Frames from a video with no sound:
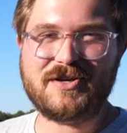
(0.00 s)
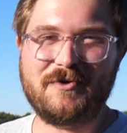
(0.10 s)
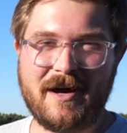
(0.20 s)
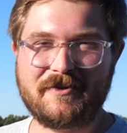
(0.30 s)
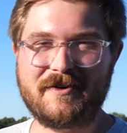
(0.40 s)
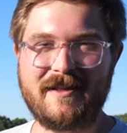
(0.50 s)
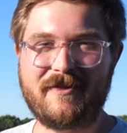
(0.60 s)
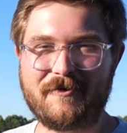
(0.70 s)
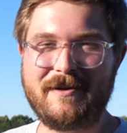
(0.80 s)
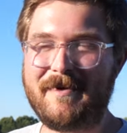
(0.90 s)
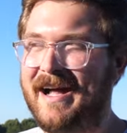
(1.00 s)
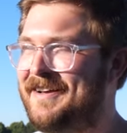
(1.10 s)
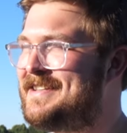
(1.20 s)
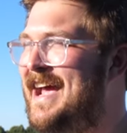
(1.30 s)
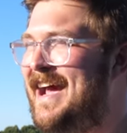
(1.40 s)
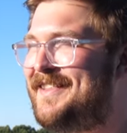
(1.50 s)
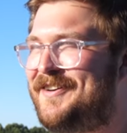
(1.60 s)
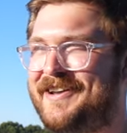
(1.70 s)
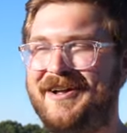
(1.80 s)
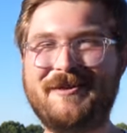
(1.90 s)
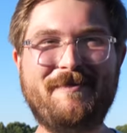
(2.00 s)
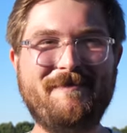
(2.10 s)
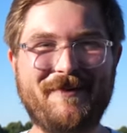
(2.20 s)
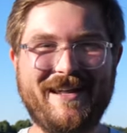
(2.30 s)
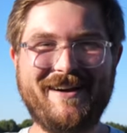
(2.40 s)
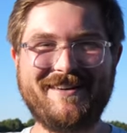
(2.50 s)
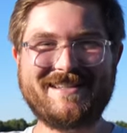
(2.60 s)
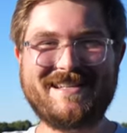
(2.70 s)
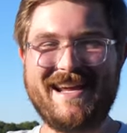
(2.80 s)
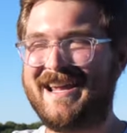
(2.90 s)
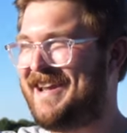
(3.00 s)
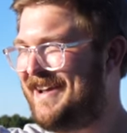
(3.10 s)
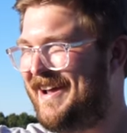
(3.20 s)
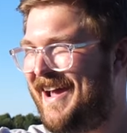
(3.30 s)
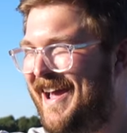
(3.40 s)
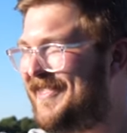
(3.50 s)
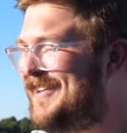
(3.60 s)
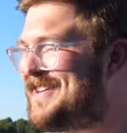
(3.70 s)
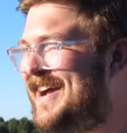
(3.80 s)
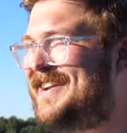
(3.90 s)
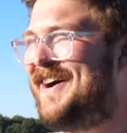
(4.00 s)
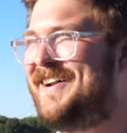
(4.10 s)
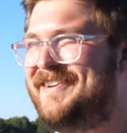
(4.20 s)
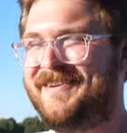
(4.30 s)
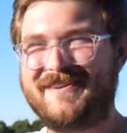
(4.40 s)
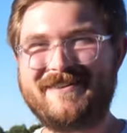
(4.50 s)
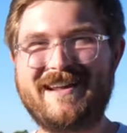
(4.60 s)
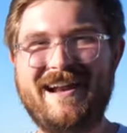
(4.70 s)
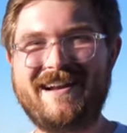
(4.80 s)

203 miles. And look at all the people here to see the Taycan get